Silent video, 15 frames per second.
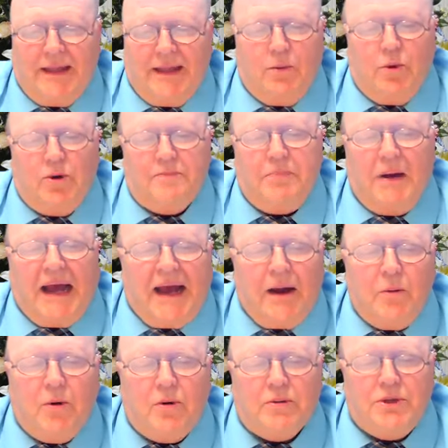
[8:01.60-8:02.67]
That word
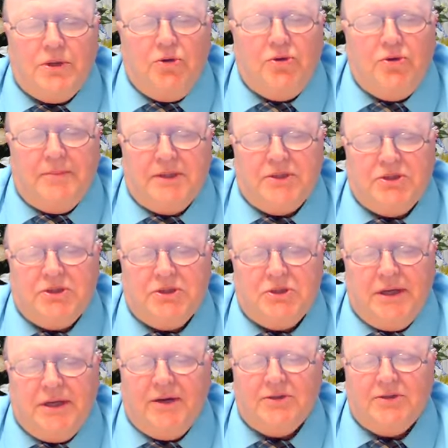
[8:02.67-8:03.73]
power,
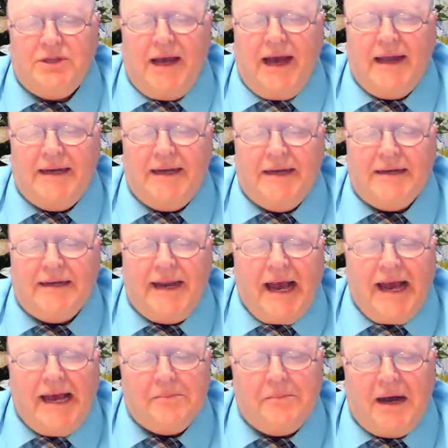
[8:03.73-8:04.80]
dunamis, carries the idea of
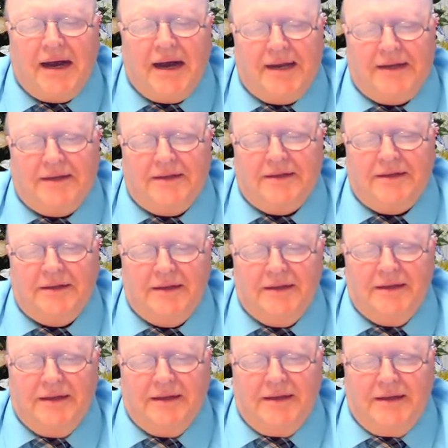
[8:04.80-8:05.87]
dynamite.
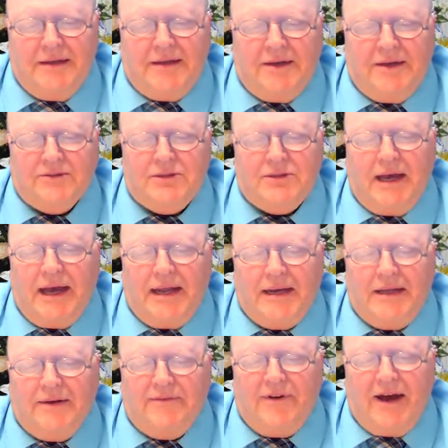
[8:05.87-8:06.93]
It carries the
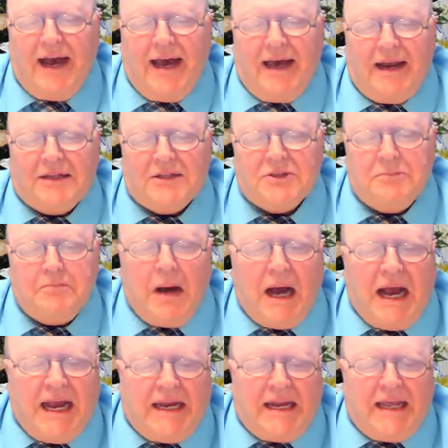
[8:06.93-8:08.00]
idea of violence,
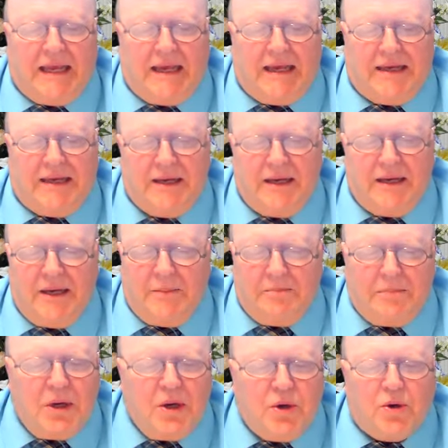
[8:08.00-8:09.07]
mighty,
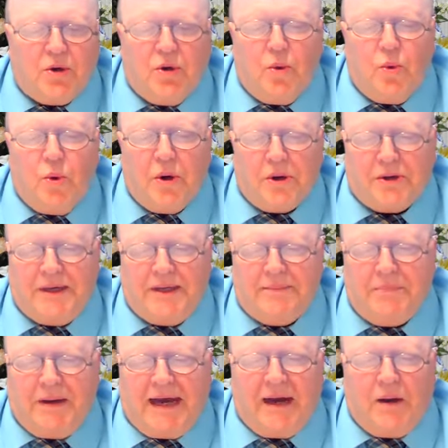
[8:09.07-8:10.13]
miracle
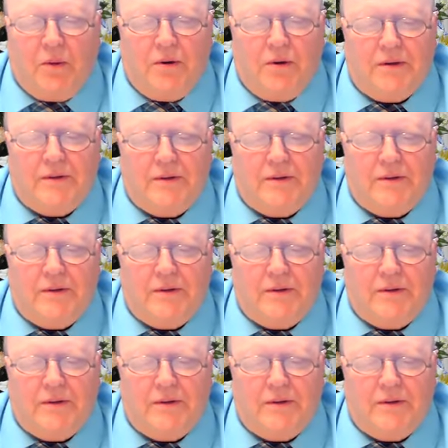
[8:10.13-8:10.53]
working power.